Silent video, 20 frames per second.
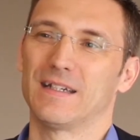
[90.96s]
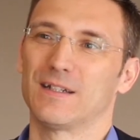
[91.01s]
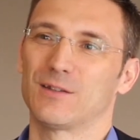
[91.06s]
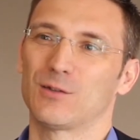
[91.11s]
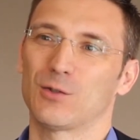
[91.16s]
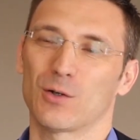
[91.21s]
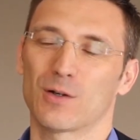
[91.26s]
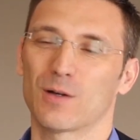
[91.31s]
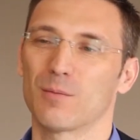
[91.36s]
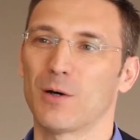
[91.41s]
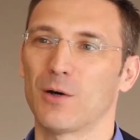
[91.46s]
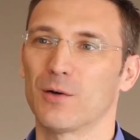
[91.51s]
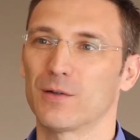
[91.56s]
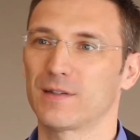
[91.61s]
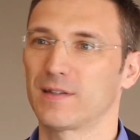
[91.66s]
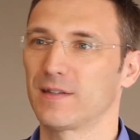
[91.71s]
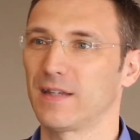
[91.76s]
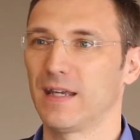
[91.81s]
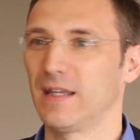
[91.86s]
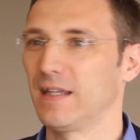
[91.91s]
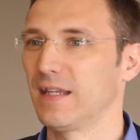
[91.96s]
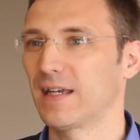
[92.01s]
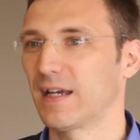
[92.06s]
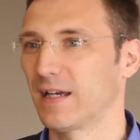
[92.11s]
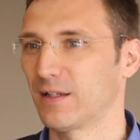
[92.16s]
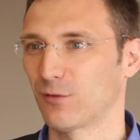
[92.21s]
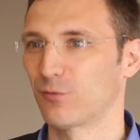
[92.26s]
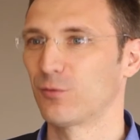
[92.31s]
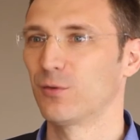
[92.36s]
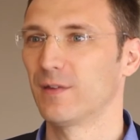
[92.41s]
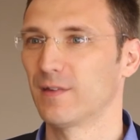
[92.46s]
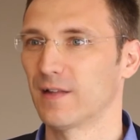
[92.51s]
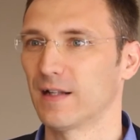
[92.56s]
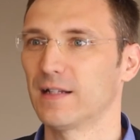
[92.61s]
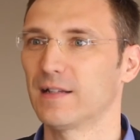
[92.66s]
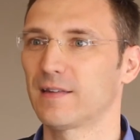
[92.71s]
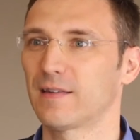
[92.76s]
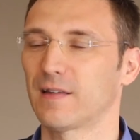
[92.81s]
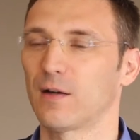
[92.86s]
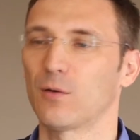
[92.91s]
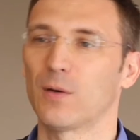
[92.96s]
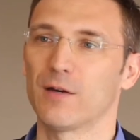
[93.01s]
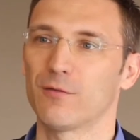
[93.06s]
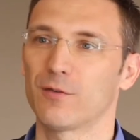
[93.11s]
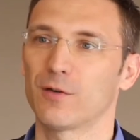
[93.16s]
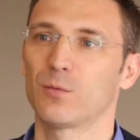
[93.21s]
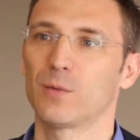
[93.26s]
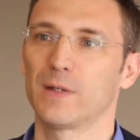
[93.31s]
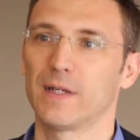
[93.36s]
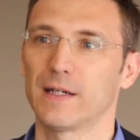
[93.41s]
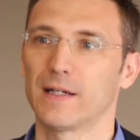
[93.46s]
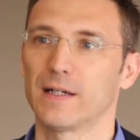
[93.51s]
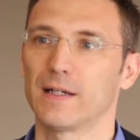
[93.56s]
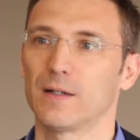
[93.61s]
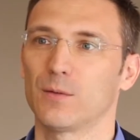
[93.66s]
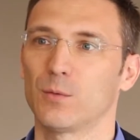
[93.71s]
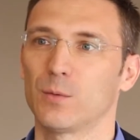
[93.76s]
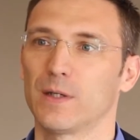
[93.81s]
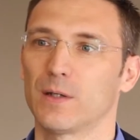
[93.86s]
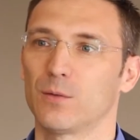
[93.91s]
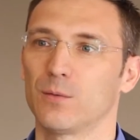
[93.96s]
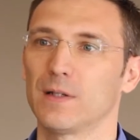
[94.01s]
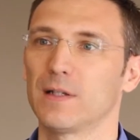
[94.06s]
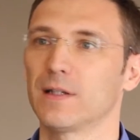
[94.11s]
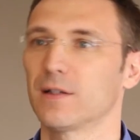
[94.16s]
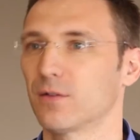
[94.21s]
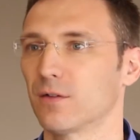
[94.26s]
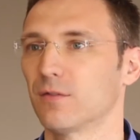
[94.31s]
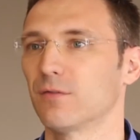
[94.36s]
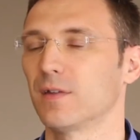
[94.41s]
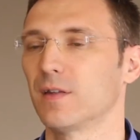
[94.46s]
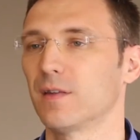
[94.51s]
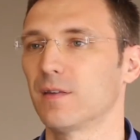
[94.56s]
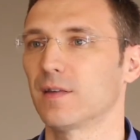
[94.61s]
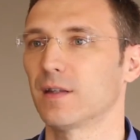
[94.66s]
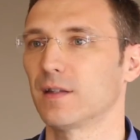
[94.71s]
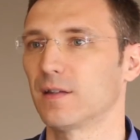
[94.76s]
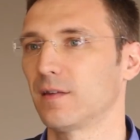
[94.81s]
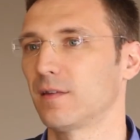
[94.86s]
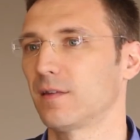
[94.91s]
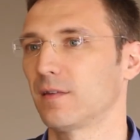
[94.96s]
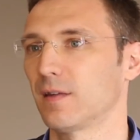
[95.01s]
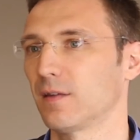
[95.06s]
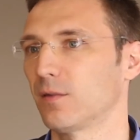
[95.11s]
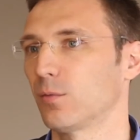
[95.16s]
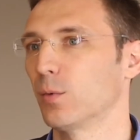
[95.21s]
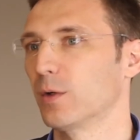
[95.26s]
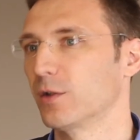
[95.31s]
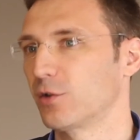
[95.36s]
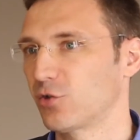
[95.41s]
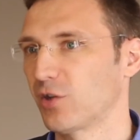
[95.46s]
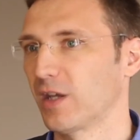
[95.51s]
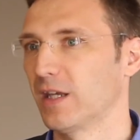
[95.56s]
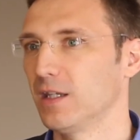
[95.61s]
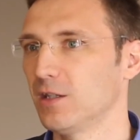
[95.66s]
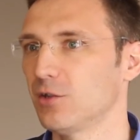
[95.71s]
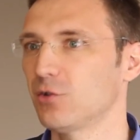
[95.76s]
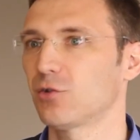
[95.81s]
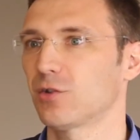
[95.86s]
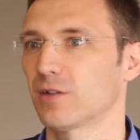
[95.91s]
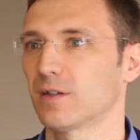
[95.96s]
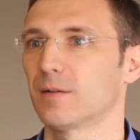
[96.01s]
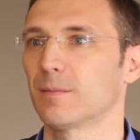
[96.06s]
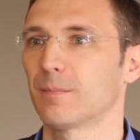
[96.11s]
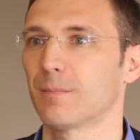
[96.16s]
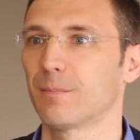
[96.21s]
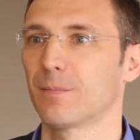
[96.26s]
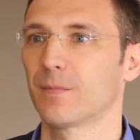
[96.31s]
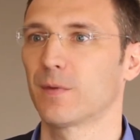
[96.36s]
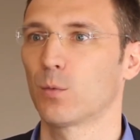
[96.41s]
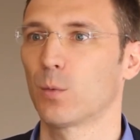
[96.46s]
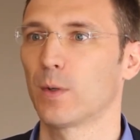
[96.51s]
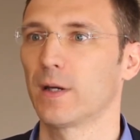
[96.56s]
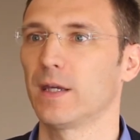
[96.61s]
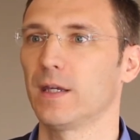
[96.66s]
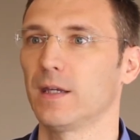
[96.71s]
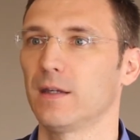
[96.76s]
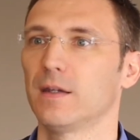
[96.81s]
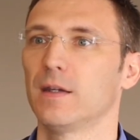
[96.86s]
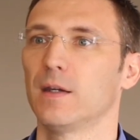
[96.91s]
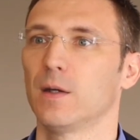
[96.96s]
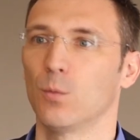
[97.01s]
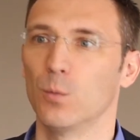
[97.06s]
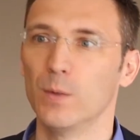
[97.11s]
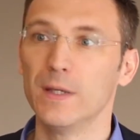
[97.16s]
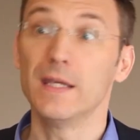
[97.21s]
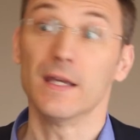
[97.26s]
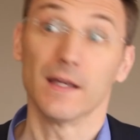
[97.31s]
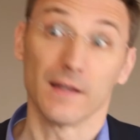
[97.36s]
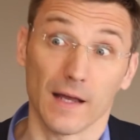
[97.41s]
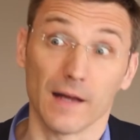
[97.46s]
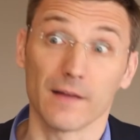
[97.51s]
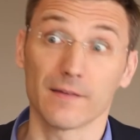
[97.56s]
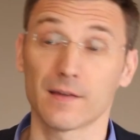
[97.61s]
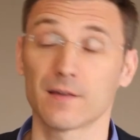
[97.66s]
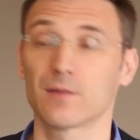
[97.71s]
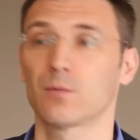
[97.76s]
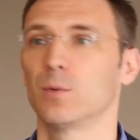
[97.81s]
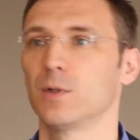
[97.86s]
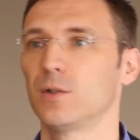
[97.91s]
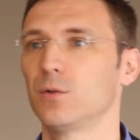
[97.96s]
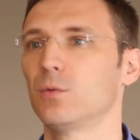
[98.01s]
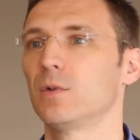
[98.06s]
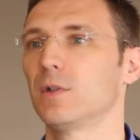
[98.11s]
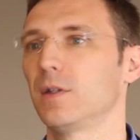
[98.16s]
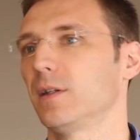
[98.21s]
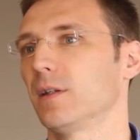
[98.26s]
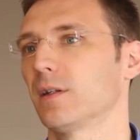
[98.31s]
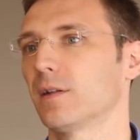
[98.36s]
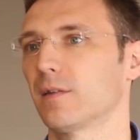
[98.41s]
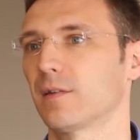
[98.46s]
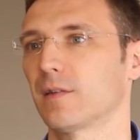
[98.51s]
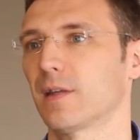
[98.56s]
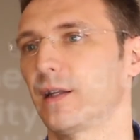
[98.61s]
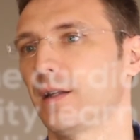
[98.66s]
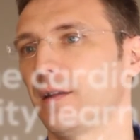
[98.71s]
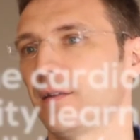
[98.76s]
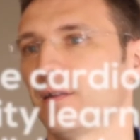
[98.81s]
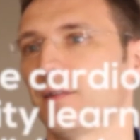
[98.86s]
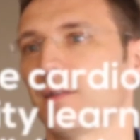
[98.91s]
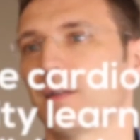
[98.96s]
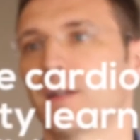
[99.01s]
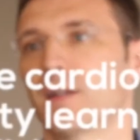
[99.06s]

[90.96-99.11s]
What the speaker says: talk about any kind of results. However, we are really convinced that this will change the way we and others will do clinical studies in the